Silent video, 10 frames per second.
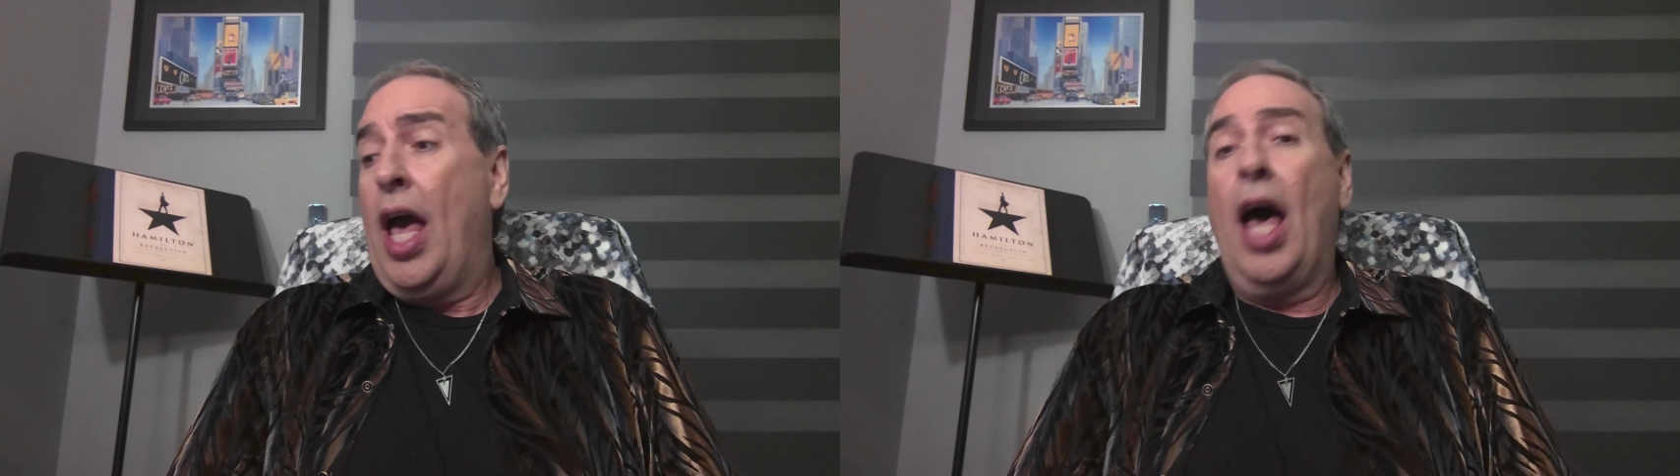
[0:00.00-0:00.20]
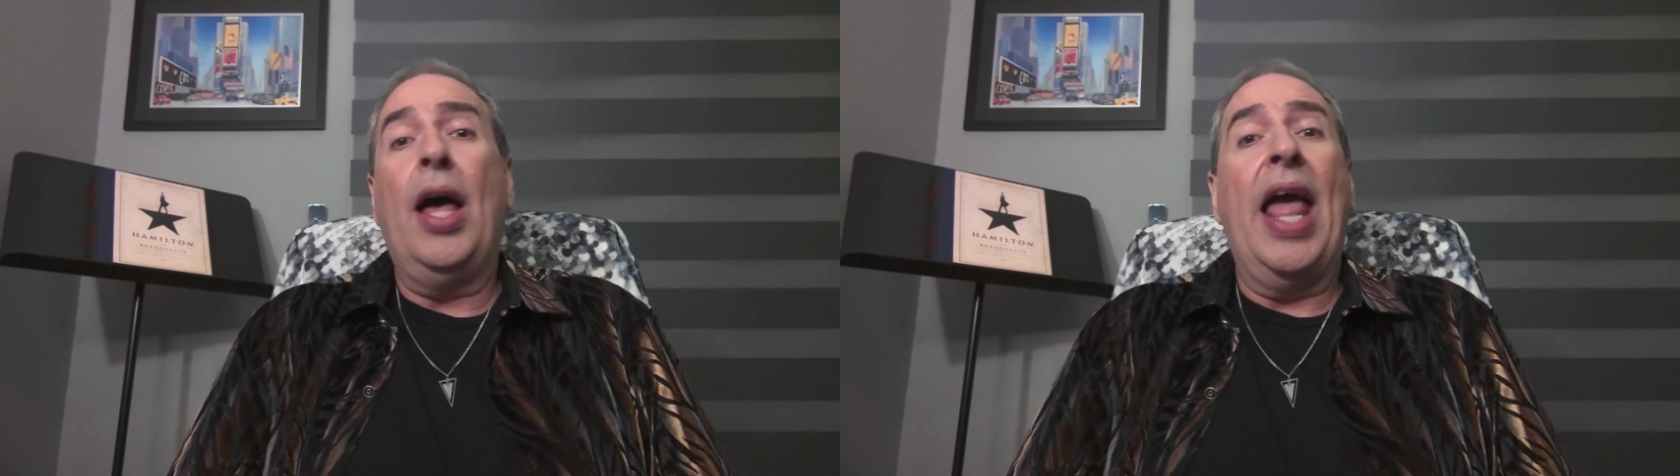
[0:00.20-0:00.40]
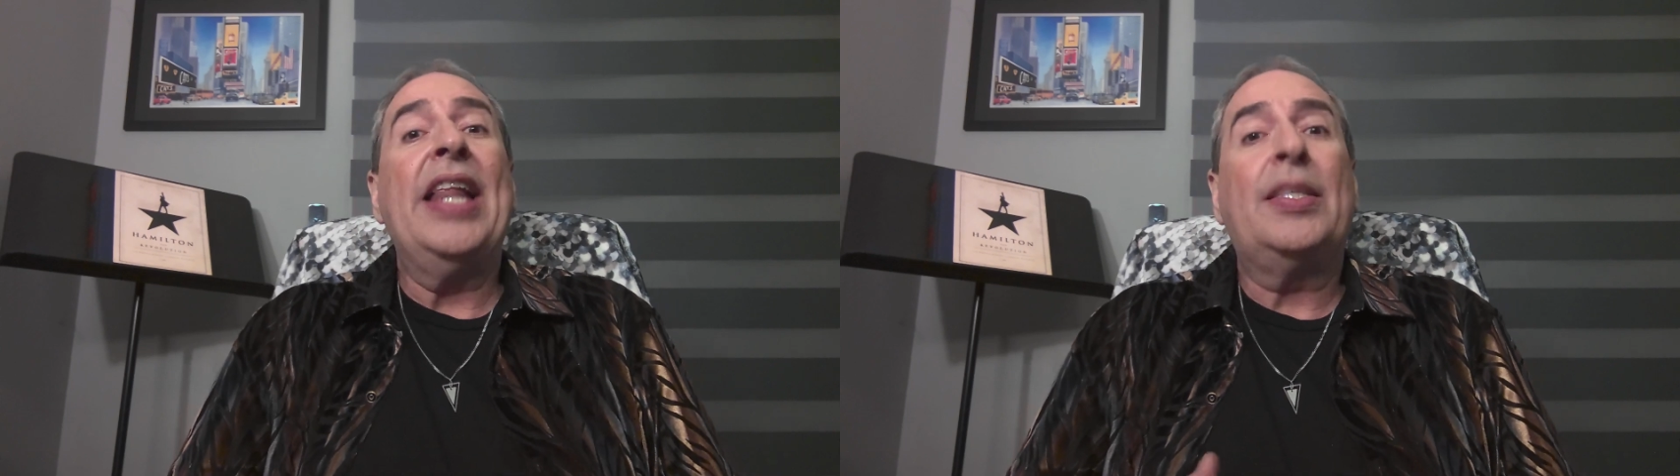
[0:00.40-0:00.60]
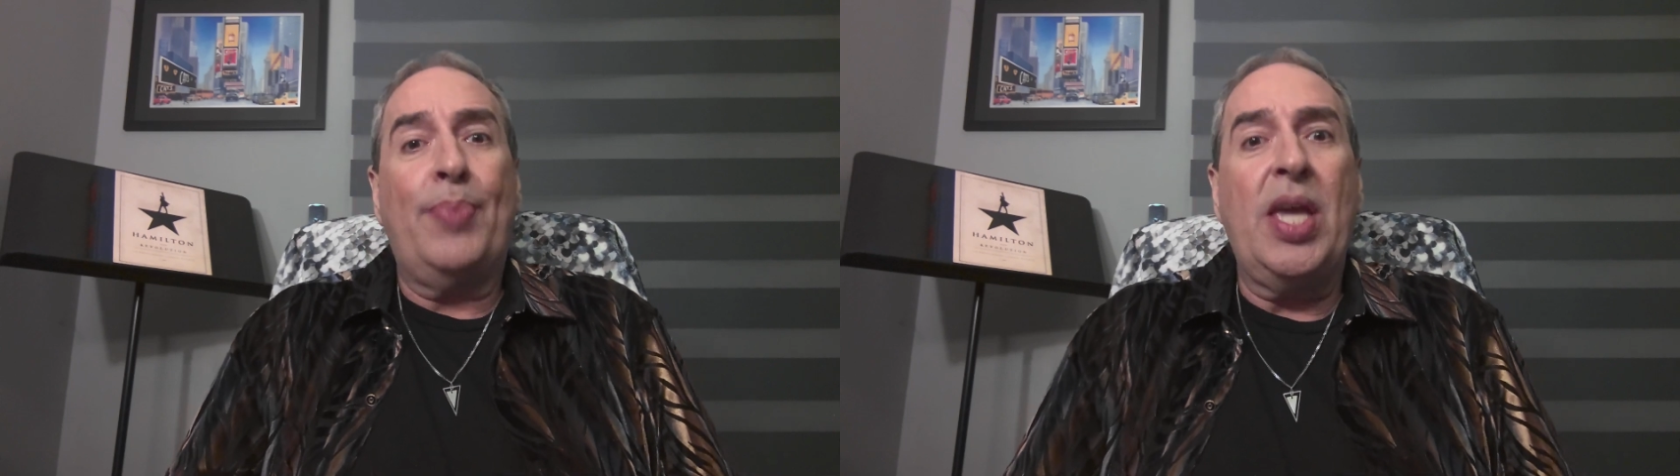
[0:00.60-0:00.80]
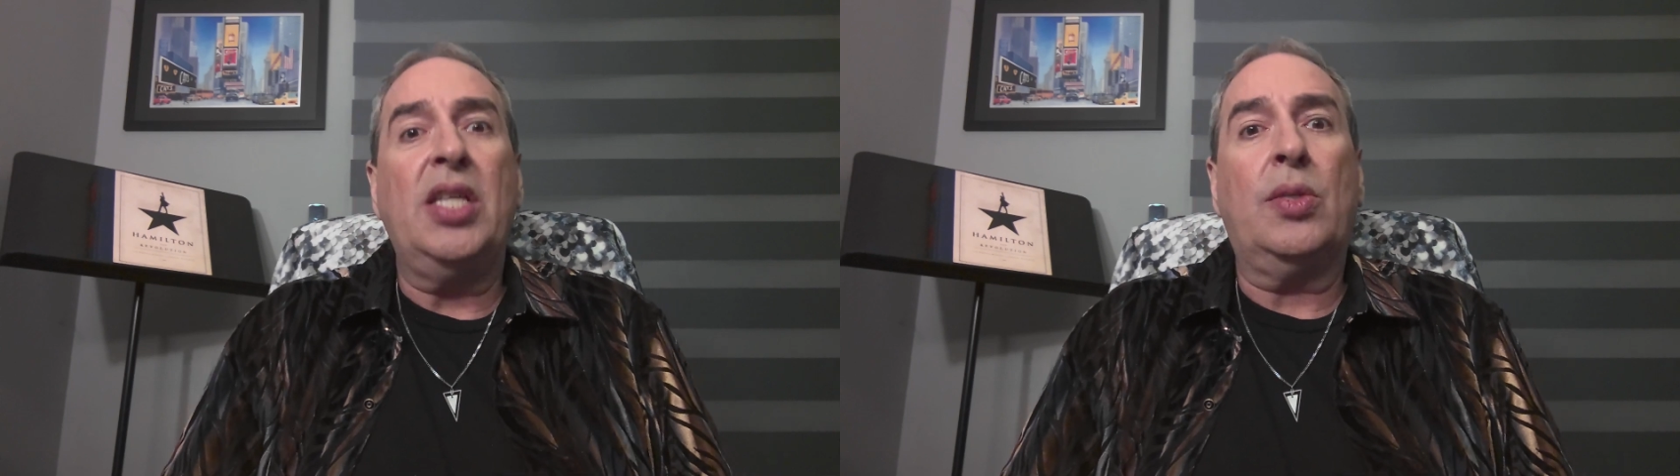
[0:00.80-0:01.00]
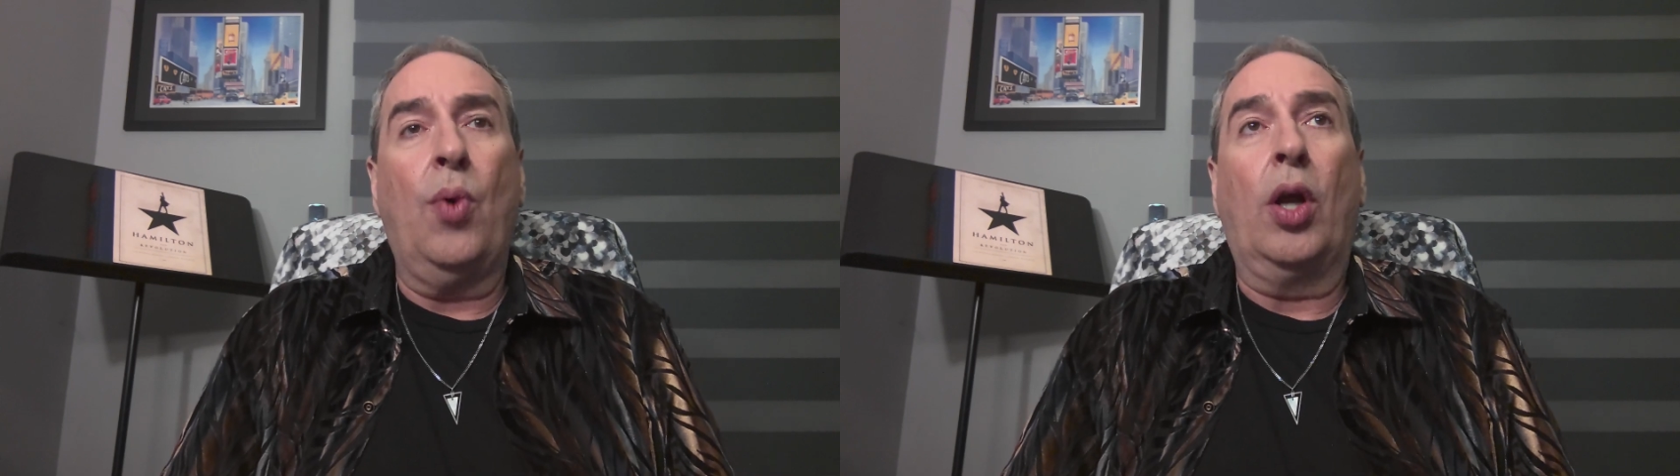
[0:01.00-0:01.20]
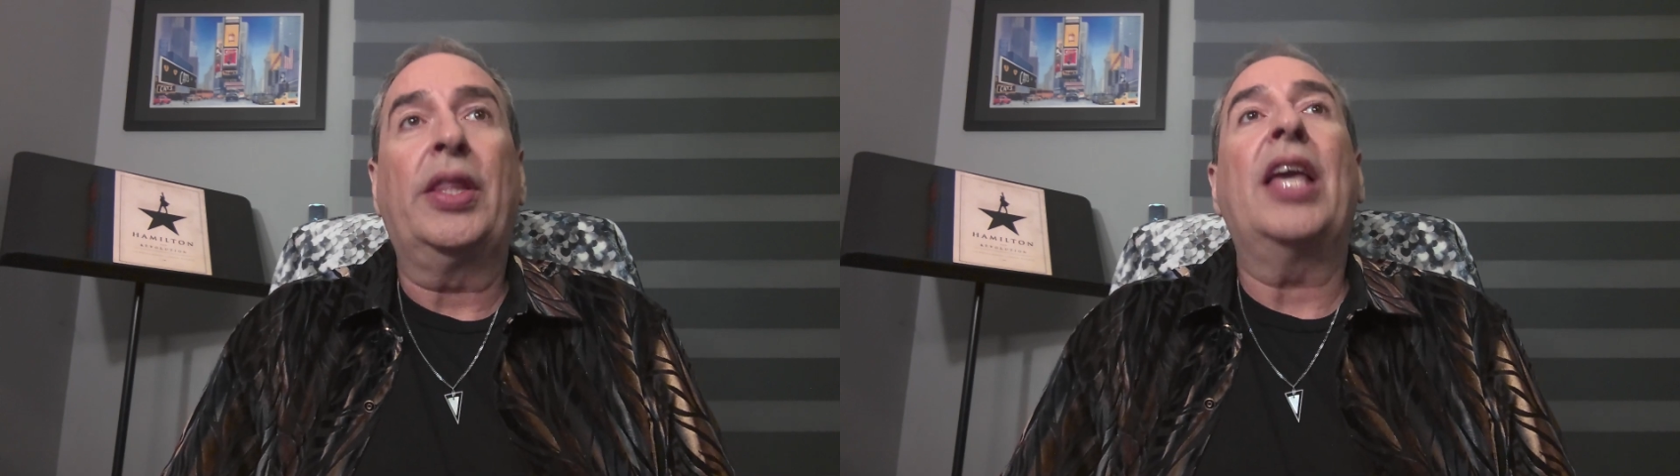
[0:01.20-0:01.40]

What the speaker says: And it's piecework.